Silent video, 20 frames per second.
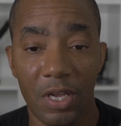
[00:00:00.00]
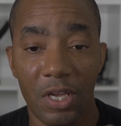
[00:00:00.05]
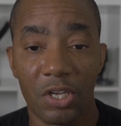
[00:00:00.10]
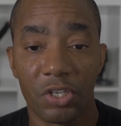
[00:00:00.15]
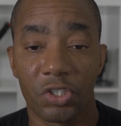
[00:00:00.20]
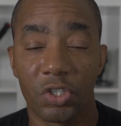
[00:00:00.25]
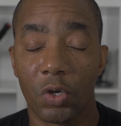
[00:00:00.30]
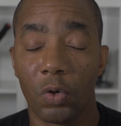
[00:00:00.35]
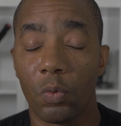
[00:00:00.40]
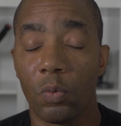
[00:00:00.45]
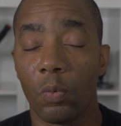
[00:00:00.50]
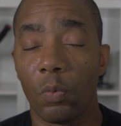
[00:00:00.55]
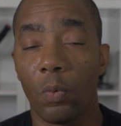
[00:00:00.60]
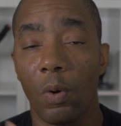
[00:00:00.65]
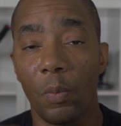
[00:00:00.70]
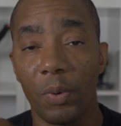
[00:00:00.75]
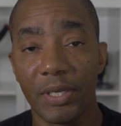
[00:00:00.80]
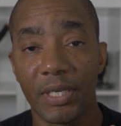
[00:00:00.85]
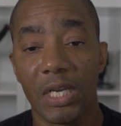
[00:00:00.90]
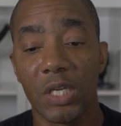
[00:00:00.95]
So what
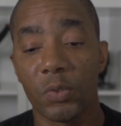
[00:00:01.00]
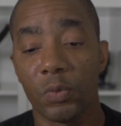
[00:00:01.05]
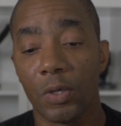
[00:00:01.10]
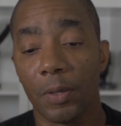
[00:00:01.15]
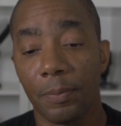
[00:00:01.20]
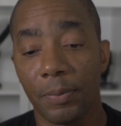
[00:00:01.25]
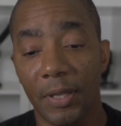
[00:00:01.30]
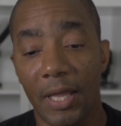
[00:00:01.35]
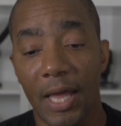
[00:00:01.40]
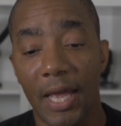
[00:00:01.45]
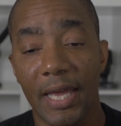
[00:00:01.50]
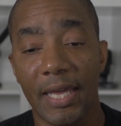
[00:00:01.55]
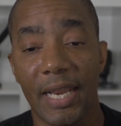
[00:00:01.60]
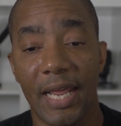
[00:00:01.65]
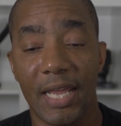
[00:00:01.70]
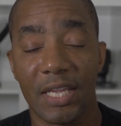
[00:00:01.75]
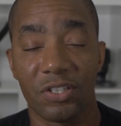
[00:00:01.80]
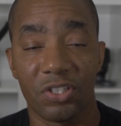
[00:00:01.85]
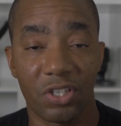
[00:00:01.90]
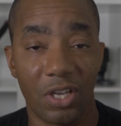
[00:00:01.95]
we did is we applied
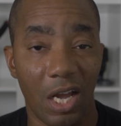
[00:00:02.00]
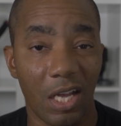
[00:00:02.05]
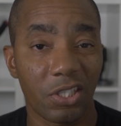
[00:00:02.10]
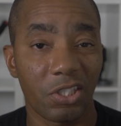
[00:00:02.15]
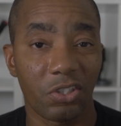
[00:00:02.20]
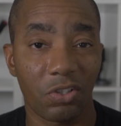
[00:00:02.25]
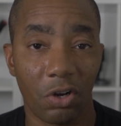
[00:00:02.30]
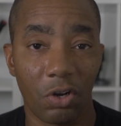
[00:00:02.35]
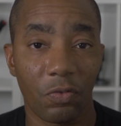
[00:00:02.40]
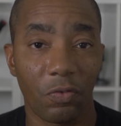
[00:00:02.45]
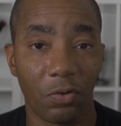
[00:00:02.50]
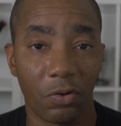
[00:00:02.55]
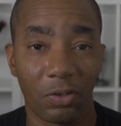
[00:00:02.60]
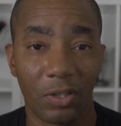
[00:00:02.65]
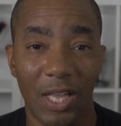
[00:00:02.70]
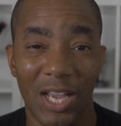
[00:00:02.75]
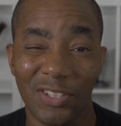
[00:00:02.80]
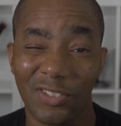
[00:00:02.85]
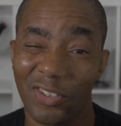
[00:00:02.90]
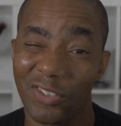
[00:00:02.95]
a Scott starter
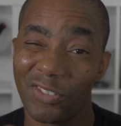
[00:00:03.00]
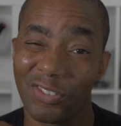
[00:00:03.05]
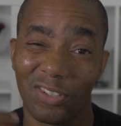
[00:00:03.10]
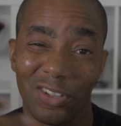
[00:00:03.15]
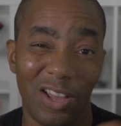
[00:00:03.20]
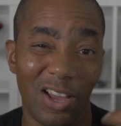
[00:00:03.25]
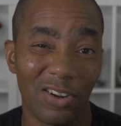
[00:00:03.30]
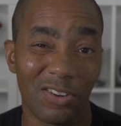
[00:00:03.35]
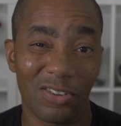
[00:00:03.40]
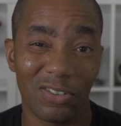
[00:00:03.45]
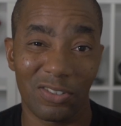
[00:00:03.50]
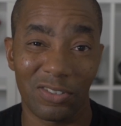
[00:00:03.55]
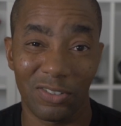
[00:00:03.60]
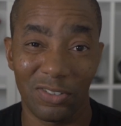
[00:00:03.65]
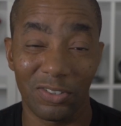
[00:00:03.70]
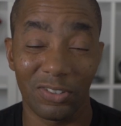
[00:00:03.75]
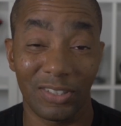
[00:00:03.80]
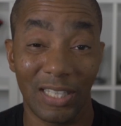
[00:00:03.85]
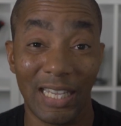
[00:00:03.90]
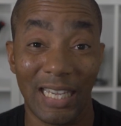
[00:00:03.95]
fertilizer because the lawn just
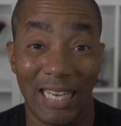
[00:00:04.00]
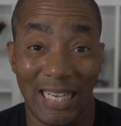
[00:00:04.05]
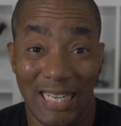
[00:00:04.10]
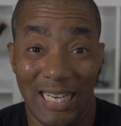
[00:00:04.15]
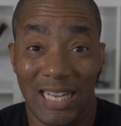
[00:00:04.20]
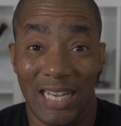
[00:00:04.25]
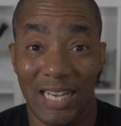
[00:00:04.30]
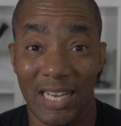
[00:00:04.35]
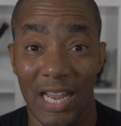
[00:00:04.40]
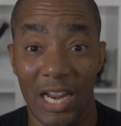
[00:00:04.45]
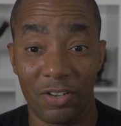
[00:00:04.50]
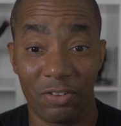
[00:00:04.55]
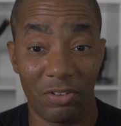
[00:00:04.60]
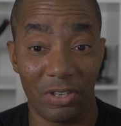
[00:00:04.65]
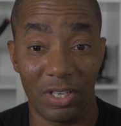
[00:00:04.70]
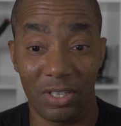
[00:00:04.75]
looked like it needed nitrogen.